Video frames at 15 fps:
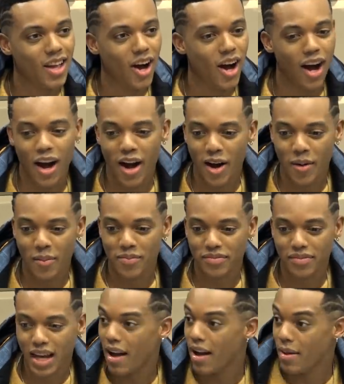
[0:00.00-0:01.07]
um
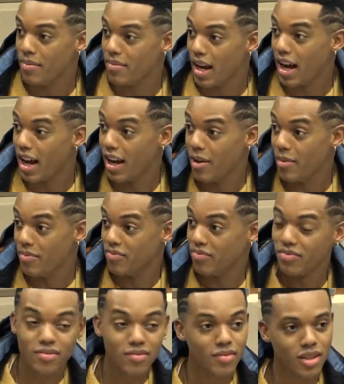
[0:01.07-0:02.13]
I'm I'm
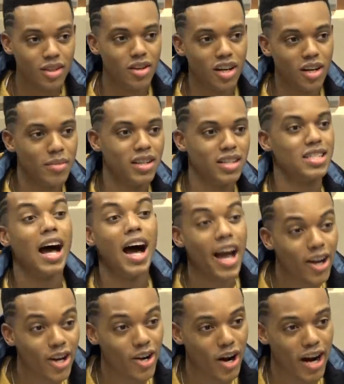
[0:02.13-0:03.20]
you know what I mean
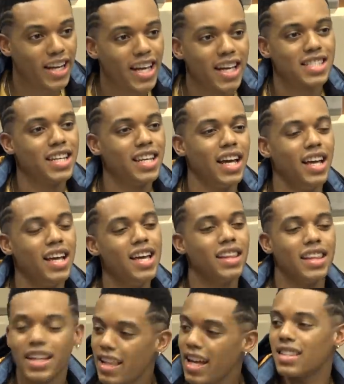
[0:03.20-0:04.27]
tired, or I can't say that
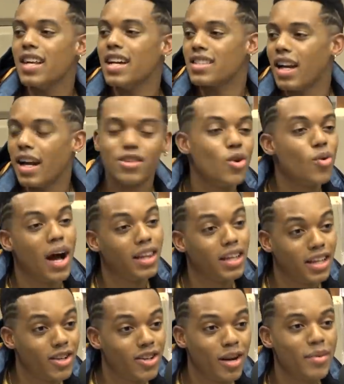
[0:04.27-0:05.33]
like that that's our
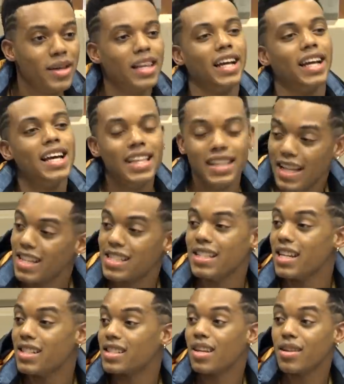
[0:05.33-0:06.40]
duality. You know what I mean? Like that's
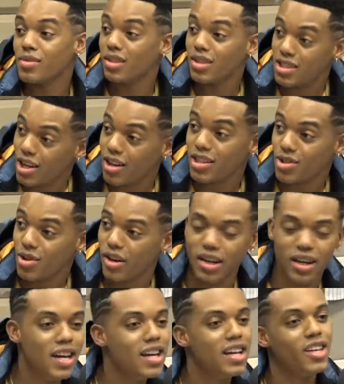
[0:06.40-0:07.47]
that just comes with the
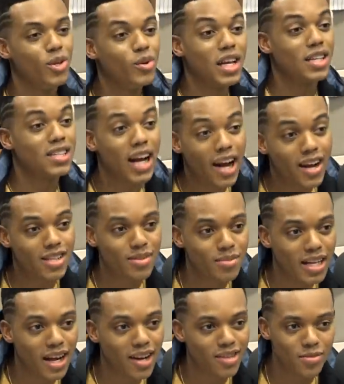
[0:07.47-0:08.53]
territory. You get tired
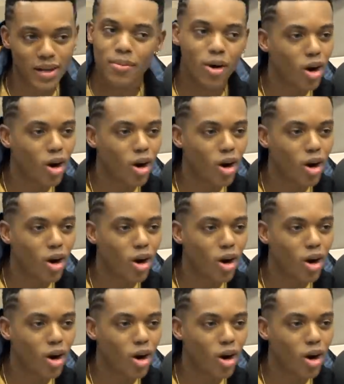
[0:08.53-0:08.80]
sometimes, but I'm